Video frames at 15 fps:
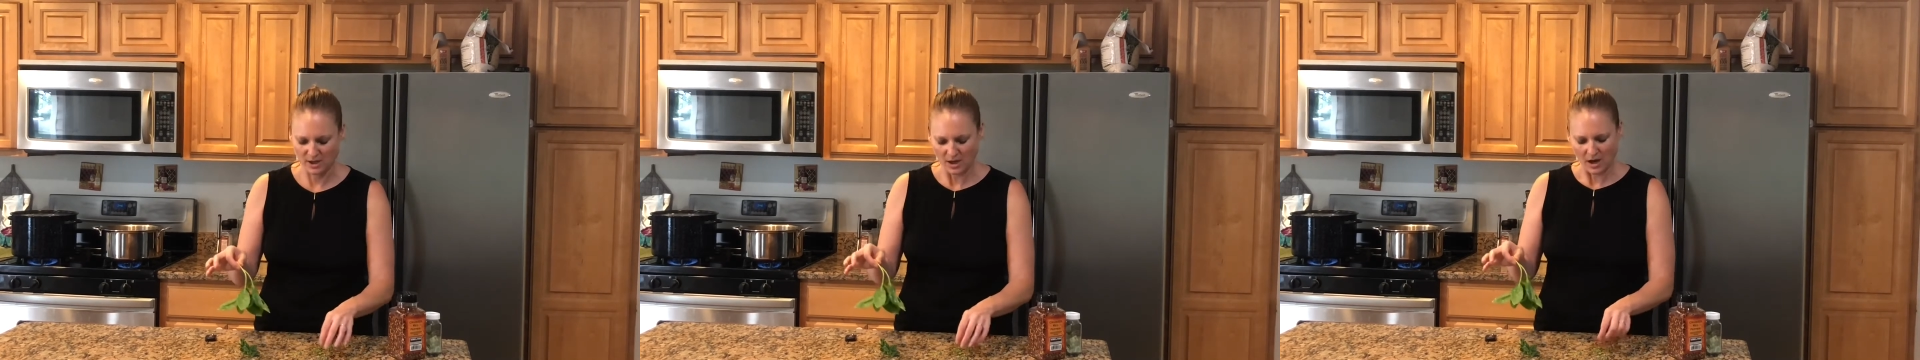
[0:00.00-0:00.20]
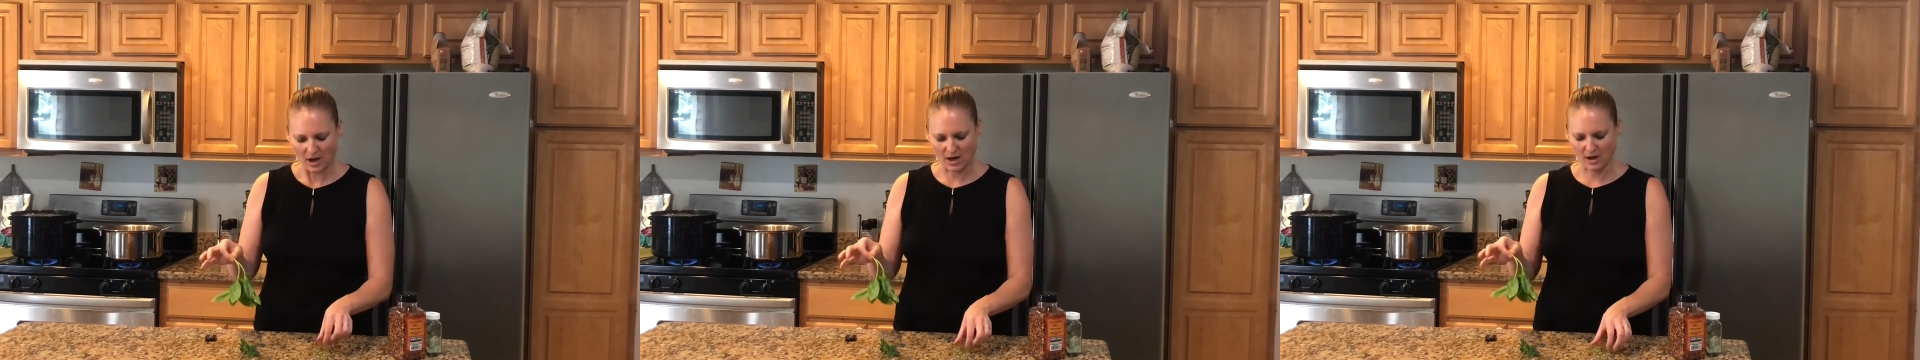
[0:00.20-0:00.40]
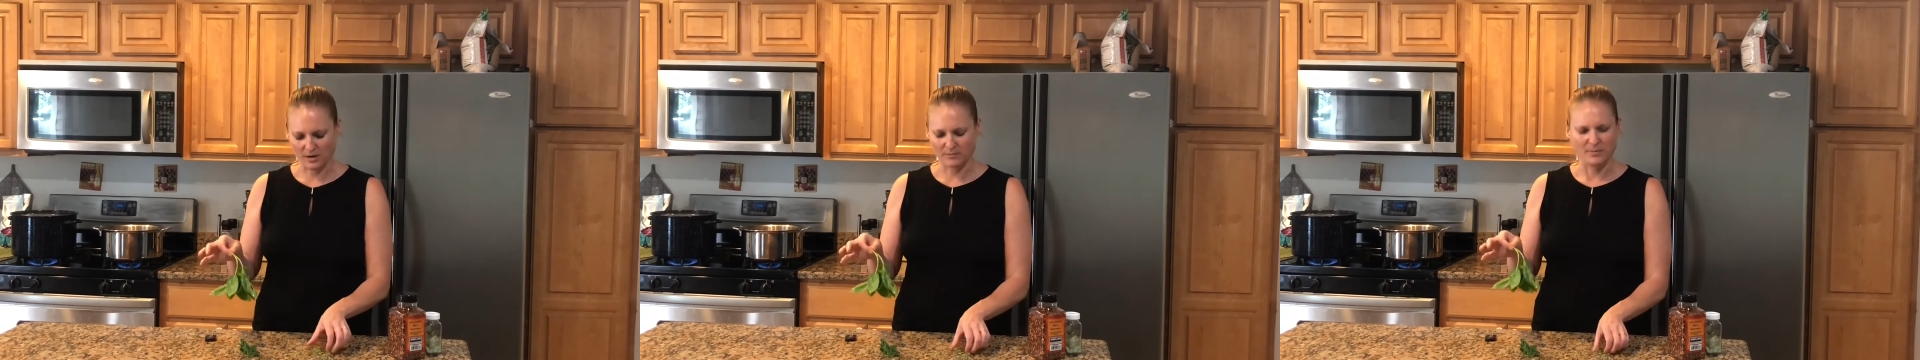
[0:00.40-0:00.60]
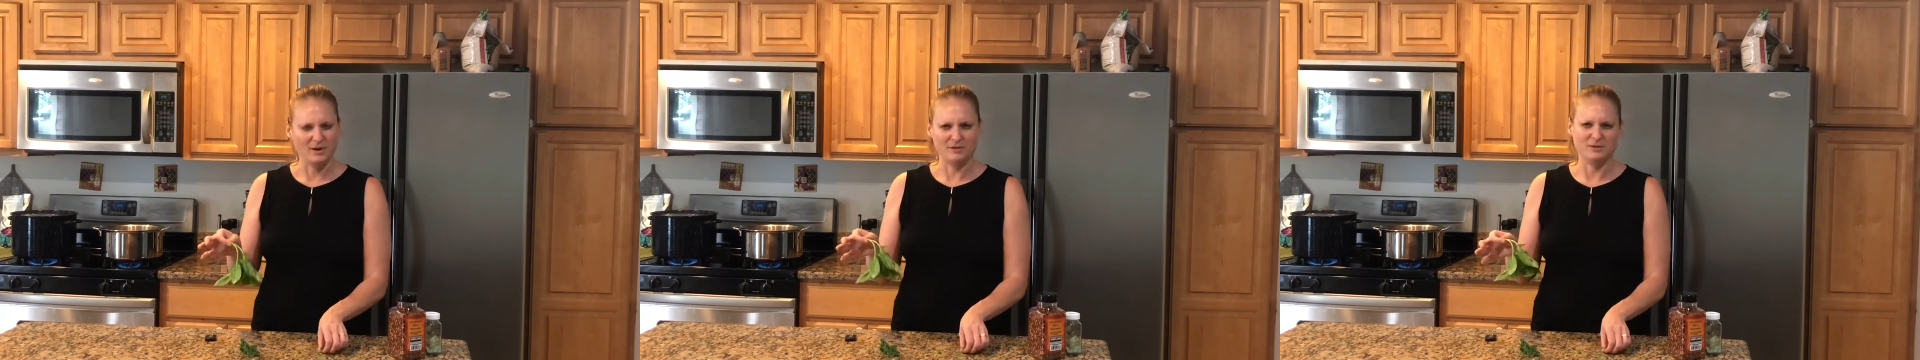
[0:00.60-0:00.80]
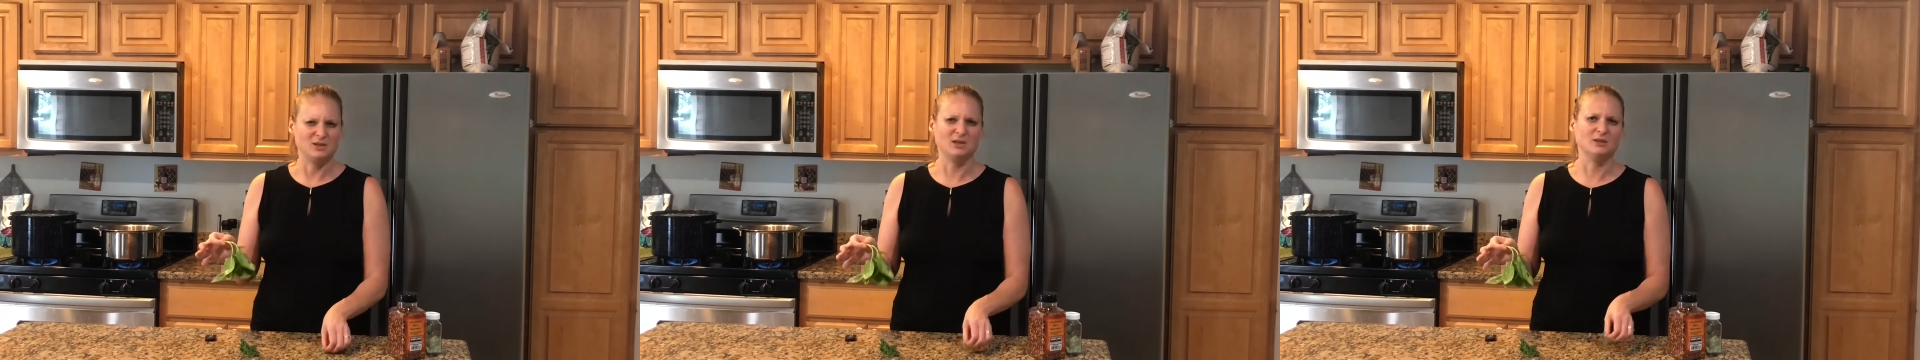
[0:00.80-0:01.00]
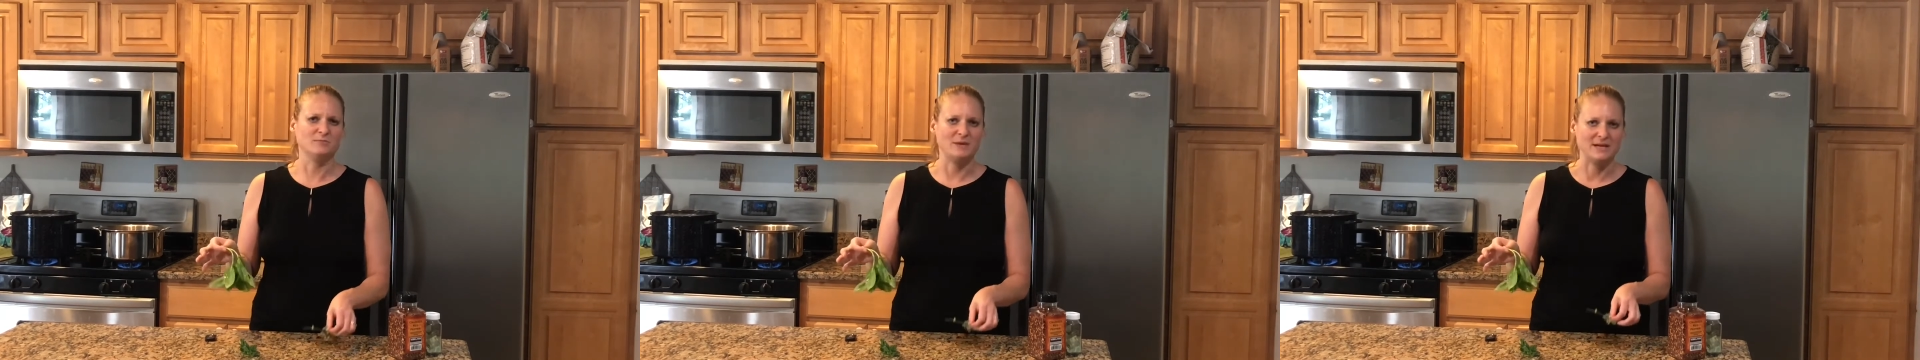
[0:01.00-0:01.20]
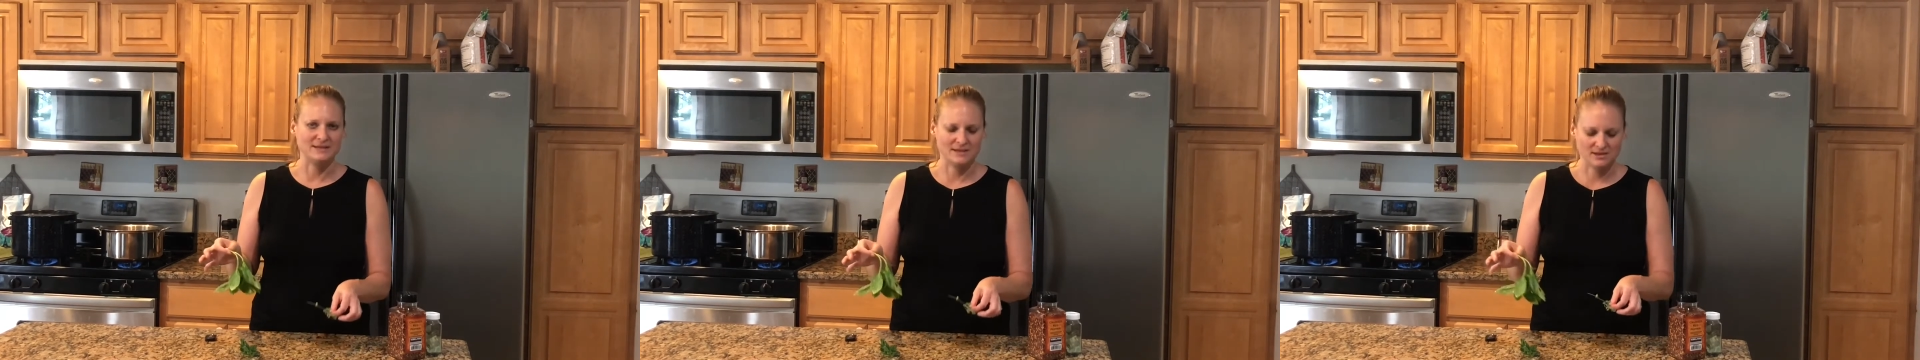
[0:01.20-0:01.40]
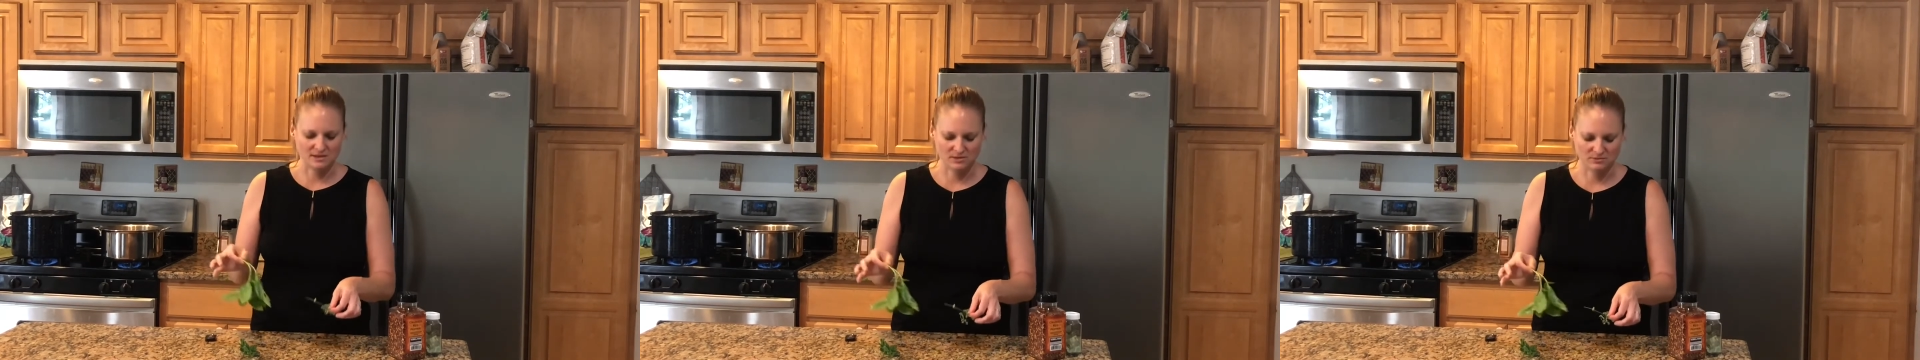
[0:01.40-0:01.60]
But little
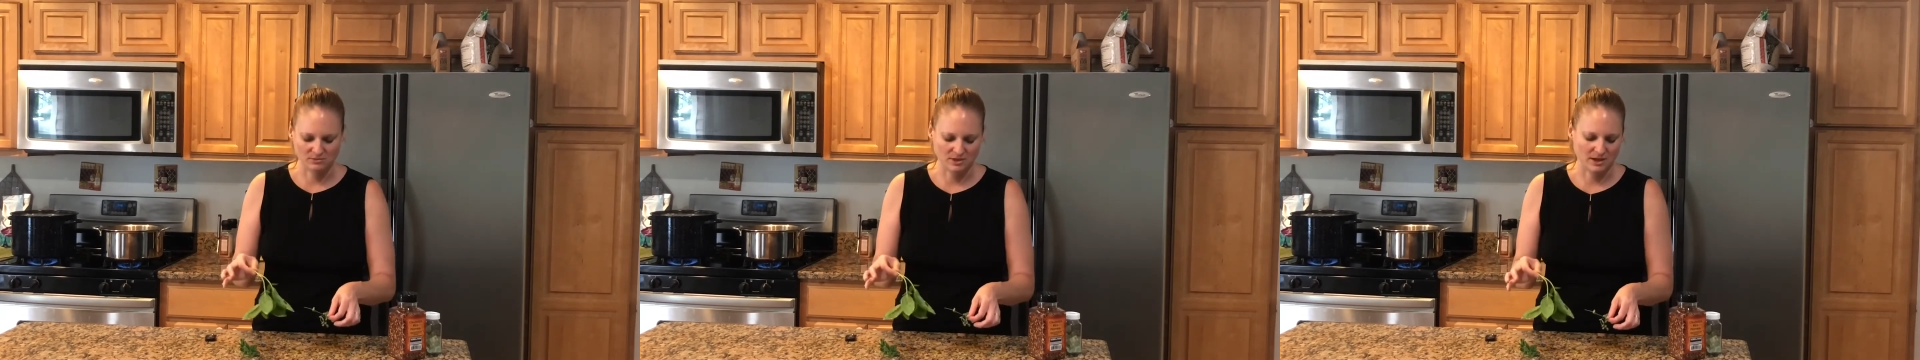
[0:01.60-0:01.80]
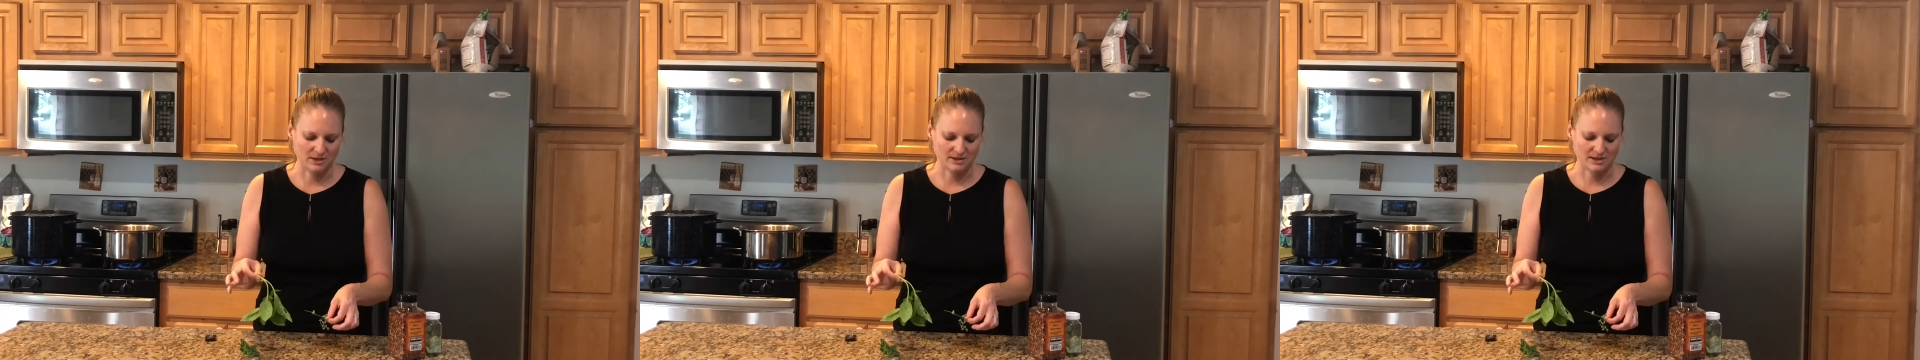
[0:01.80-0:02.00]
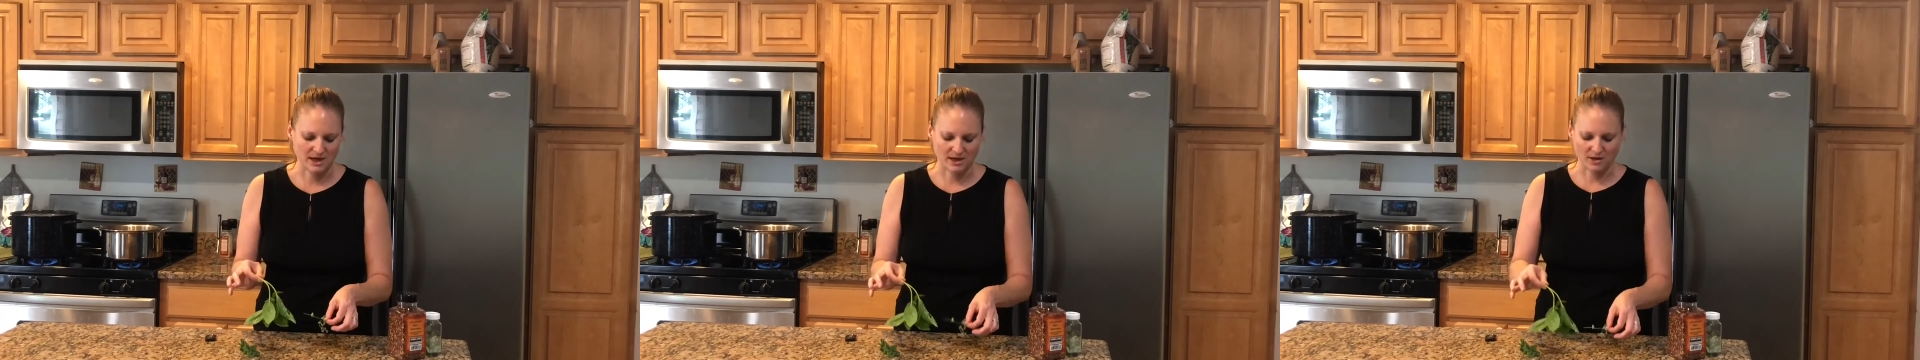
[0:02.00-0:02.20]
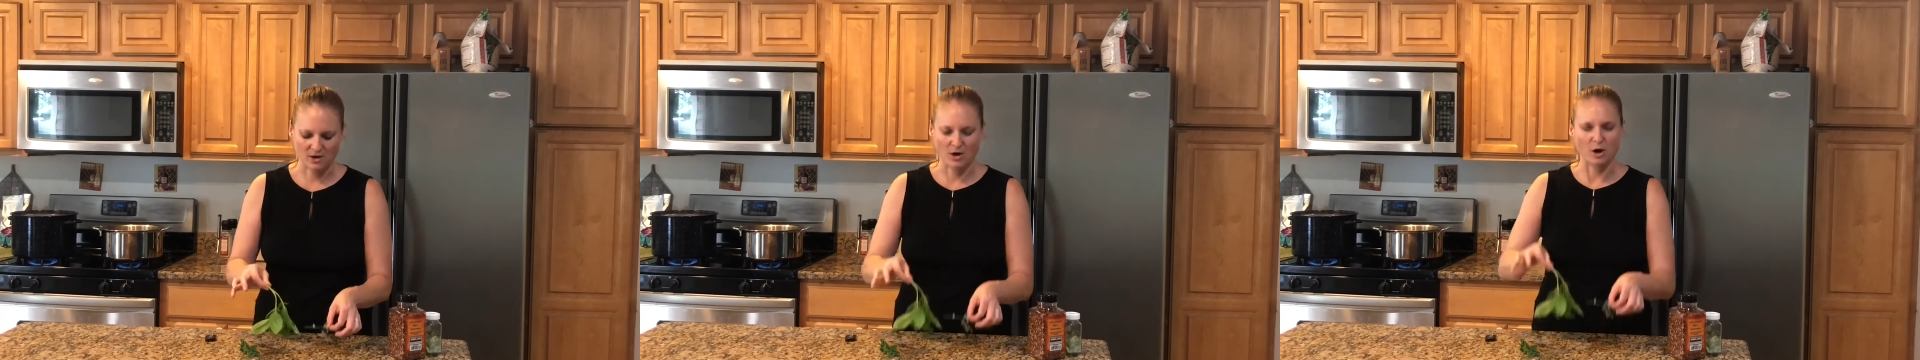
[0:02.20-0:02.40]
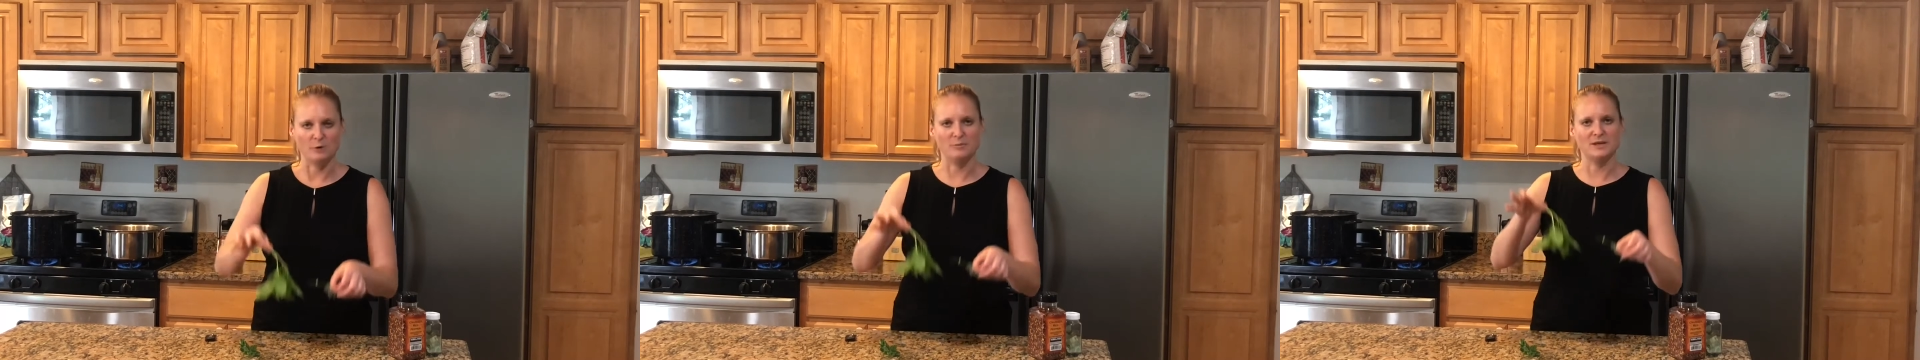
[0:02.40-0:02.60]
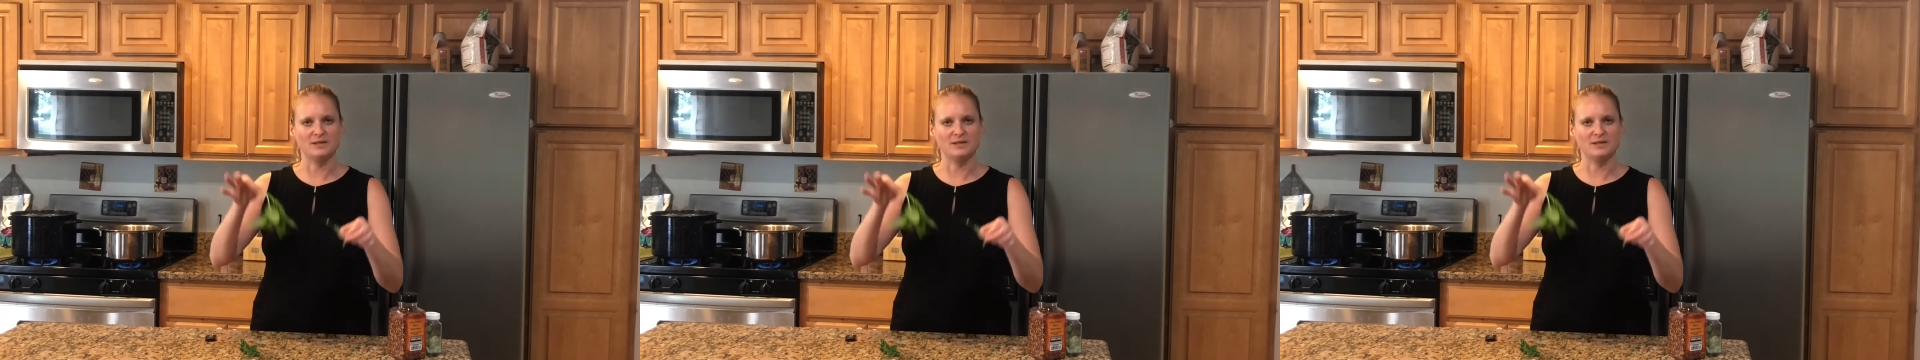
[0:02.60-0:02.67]
pieces, it's not gonna harm it,